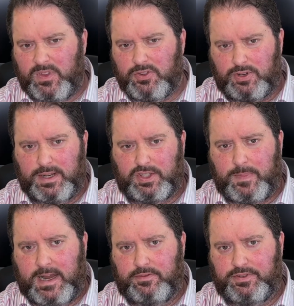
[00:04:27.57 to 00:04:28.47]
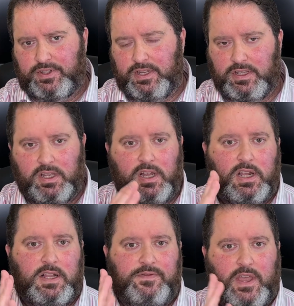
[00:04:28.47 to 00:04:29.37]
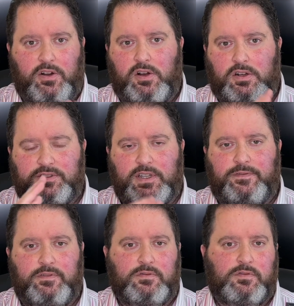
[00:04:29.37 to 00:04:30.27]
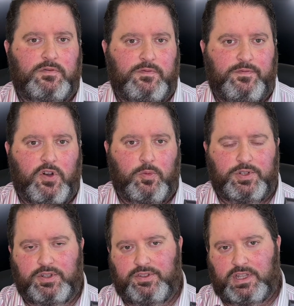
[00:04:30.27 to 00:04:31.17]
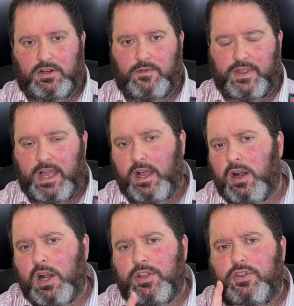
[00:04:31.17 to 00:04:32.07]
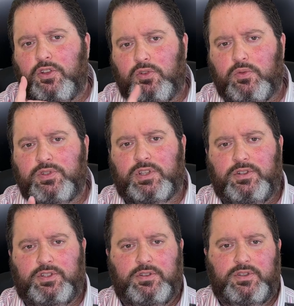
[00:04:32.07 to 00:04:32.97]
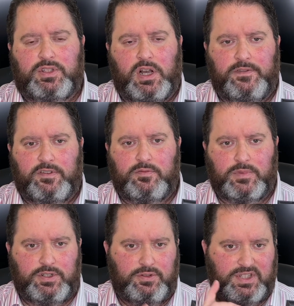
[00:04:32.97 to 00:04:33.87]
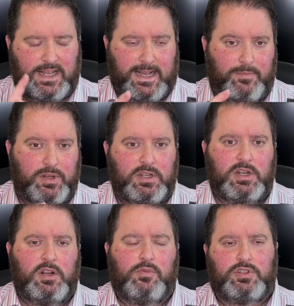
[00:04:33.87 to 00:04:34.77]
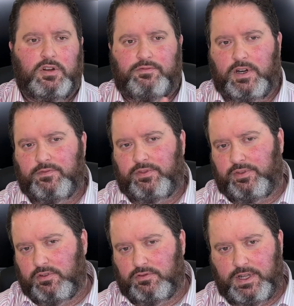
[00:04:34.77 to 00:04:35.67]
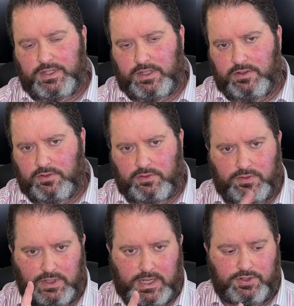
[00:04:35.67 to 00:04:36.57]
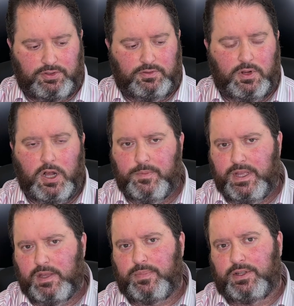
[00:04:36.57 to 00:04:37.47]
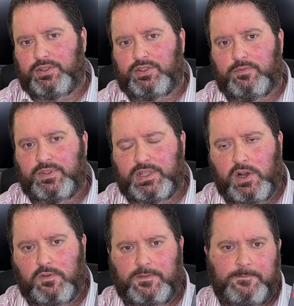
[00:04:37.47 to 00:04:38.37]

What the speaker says: transparency. There are different options that are there. You can also do stuff when you tap, which I've run through already, the actual earbuds themselves.